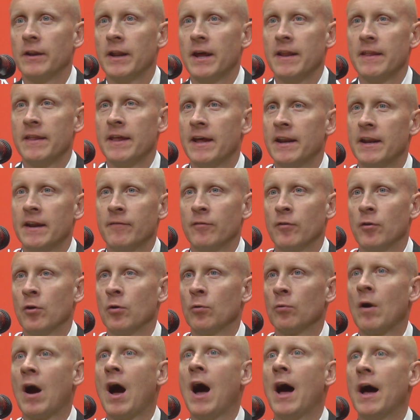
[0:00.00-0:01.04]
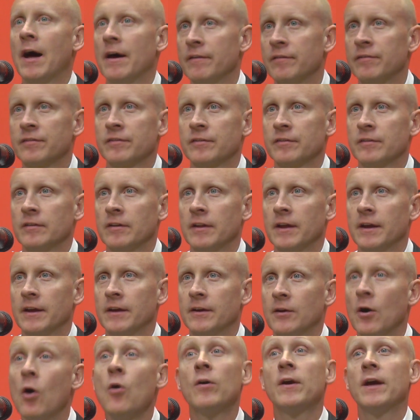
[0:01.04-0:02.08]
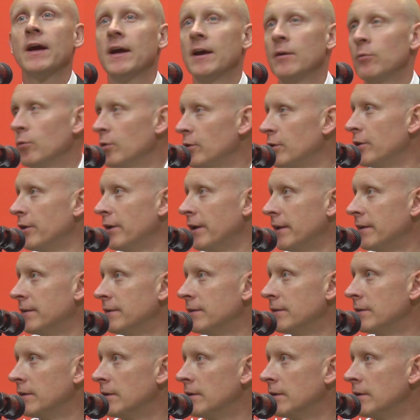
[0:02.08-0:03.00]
that ever arrives. Like, okay, we're good.